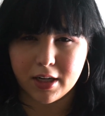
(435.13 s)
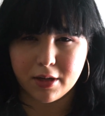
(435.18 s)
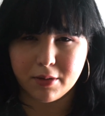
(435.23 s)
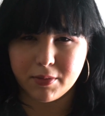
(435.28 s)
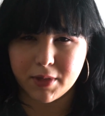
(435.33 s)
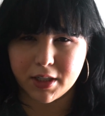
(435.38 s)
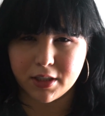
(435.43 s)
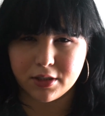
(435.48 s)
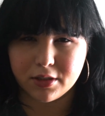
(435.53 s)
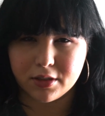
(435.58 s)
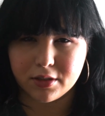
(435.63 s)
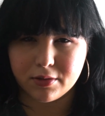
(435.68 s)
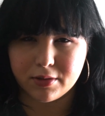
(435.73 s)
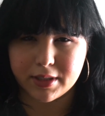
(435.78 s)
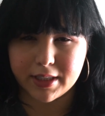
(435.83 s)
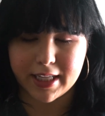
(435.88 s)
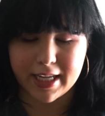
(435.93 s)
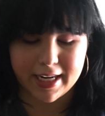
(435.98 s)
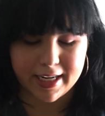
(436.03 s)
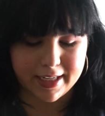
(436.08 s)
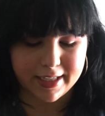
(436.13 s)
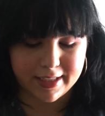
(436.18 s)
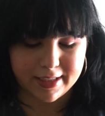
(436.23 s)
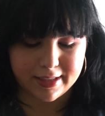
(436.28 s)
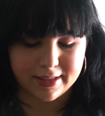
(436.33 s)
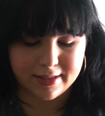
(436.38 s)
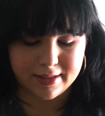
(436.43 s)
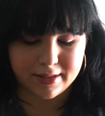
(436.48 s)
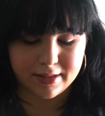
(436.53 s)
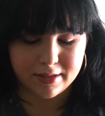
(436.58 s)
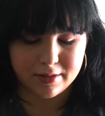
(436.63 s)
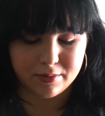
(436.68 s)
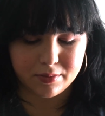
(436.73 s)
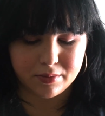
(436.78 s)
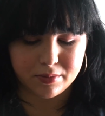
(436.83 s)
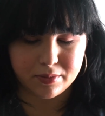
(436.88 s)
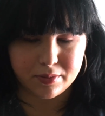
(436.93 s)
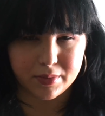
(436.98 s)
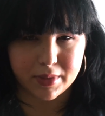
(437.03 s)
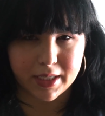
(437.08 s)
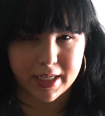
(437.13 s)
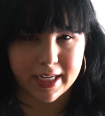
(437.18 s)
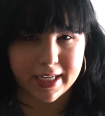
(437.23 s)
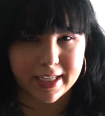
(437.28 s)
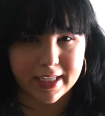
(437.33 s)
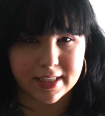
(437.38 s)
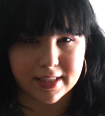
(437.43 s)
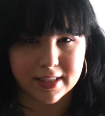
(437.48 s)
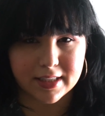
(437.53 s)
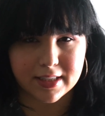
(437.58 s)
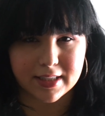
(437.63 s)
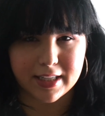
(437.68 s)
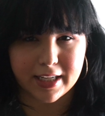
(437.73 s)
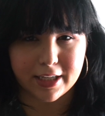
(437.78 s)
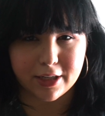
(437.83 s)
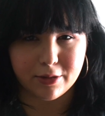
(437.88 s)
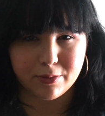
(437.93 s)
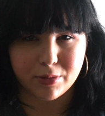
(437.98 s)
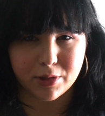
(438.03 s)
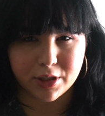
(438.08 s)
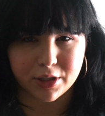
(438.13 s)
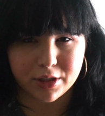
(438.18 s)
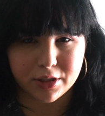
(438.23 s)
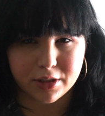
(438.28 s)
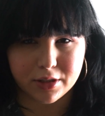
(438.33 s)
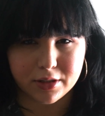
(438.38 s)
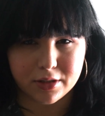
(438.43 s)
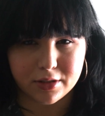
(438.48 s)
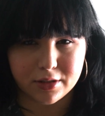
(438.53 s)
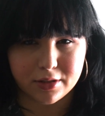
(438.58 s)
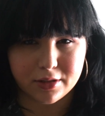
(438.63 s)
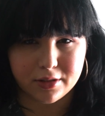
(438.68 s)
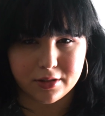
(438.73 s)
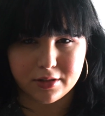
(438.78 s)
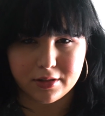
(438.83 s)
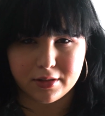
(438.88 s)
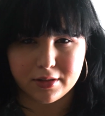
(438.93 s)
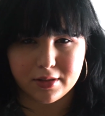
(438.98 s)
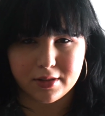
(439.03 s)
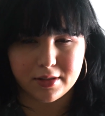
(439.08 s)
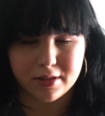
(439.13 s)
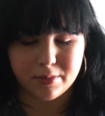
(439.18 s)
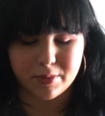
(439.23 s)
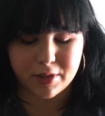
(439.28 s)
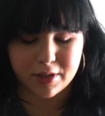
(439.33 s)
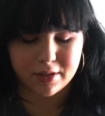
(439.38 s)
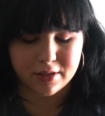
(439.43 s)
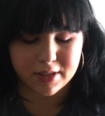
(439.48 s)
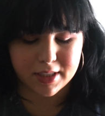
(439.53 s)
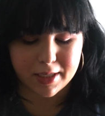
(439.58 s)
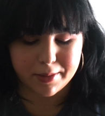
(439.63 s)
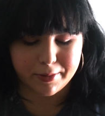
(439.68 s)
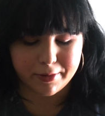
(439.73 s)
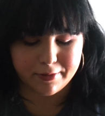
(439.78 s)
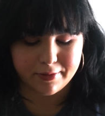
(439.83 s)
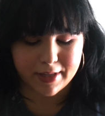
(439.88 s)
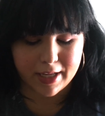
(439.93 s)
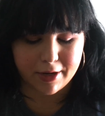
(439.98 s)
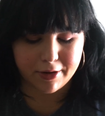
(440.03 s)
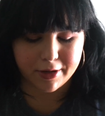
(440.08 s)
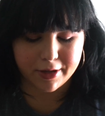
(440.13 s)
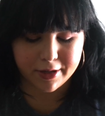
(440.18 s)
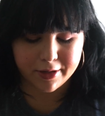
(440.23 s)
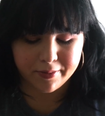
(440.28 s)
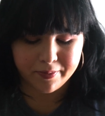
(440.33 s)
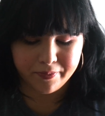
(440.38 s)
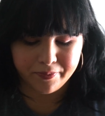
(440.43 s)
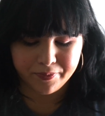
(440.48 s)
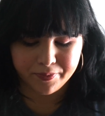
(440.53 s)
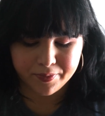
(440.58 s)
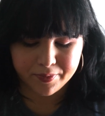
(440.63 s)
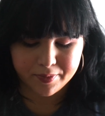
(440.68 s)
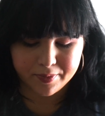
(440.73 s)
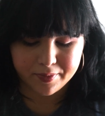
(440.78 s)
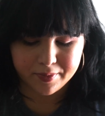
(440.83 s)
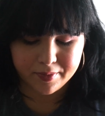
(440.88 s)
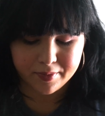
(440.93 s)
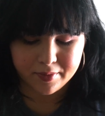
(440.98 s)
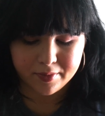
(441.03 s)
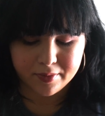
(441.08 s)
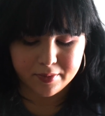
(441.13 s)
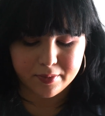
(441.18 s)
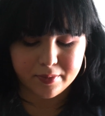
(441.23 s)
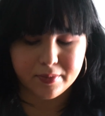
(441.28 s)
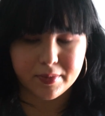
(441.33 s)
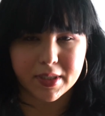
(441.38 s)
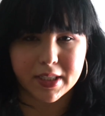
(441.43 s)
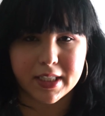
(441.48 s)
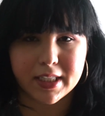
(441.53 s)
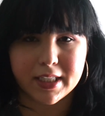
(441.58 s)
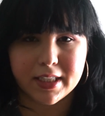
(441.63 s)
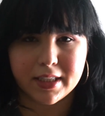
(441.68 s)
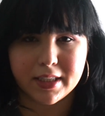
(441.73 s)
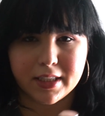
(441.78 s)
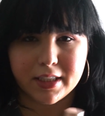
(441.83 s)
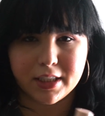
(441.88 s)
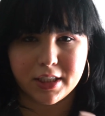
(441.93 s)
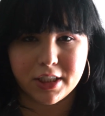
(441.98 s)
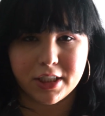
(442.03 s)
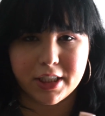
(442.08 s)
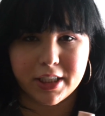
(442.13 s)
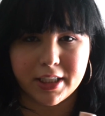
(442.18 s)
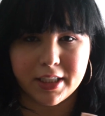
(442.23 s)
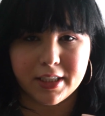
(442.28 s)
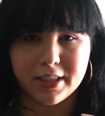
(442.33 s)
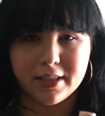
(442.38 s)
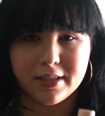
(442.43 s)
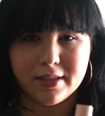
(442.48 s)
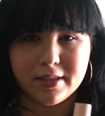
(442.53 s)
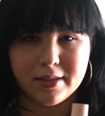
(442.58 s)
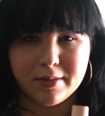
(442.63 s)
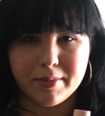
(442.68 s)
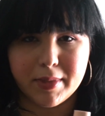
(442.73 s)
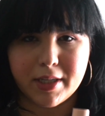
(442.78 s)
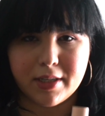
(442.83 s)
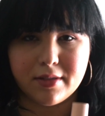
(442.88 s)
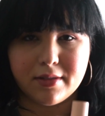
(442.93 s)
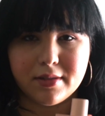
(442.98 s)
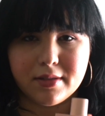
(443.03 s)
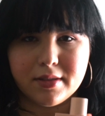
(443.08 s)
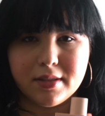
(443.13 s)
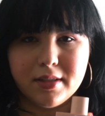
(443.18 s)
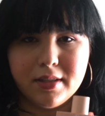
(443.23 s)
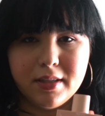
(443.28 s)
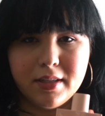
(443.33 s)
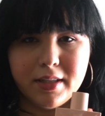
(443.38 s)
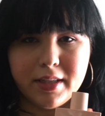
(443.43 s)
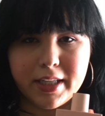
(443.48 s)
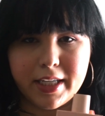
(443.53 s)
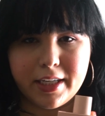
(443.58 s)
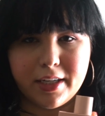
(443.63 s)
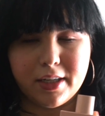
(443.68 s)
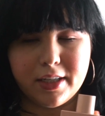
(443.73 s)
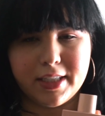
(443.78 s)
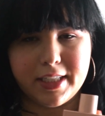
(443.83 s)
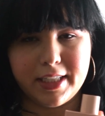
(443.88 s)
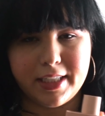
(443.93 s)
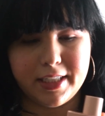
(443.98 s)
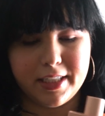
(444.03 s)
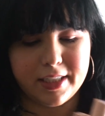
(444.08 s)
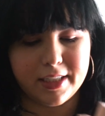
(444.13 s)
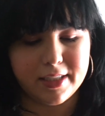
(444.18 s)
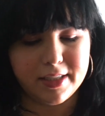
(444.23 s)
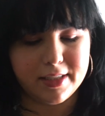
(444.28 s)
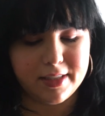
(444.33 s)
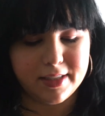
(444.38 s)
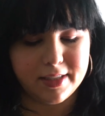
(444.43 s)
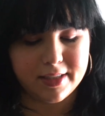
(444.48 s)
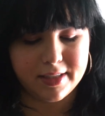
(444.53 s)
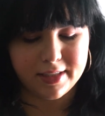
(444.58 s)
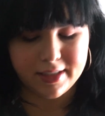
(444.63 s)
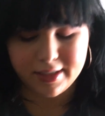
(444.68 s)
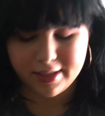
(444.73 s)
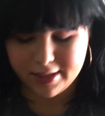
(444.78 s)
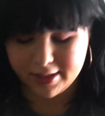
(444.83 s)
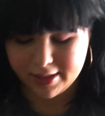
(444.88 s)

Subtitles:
I'm not sure what that is, but I guess it's like a bush or some other type of flower. But it legit smells like gardenias.